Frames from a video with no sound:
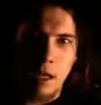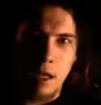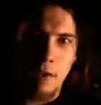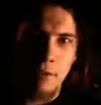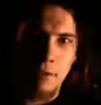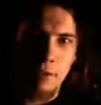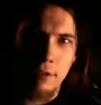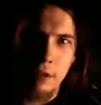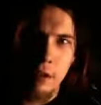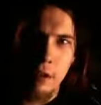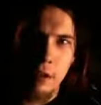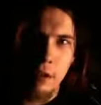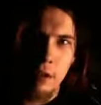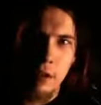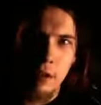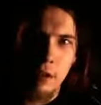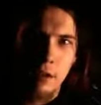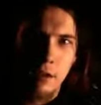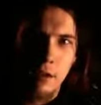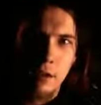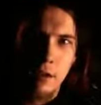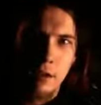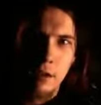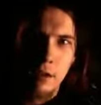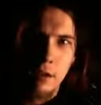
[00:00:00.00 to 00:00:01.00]
out there.
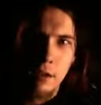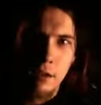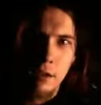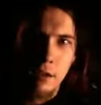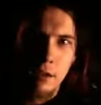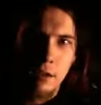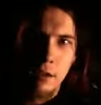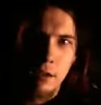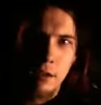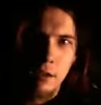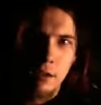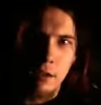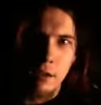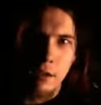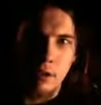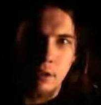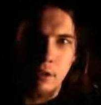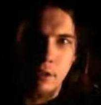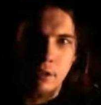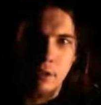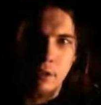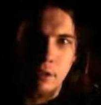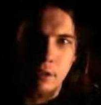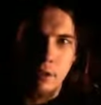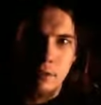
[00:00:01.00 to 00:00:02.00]
You
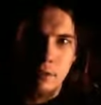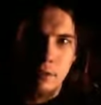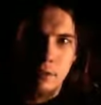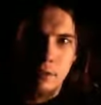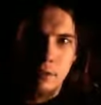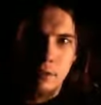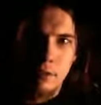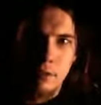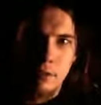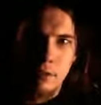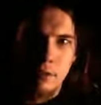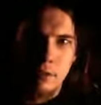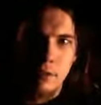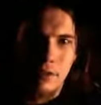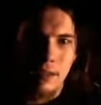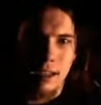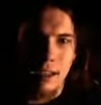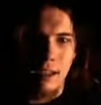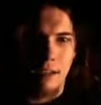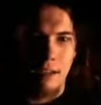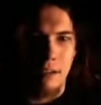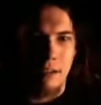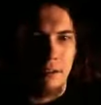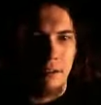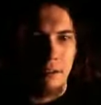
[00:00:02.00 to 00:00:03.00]
know.
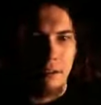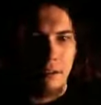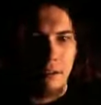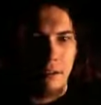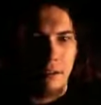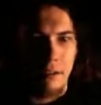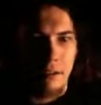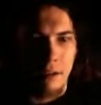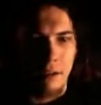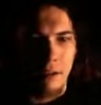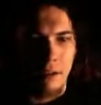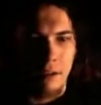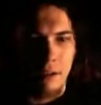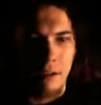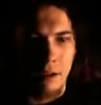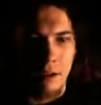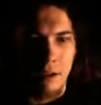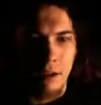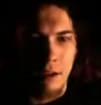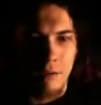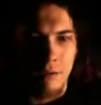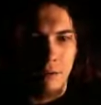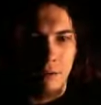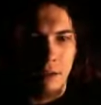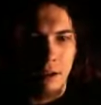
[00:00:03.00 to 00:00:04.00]
And, you know,
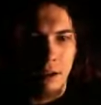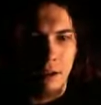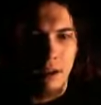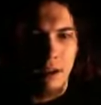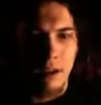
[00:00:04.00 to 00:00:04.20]
what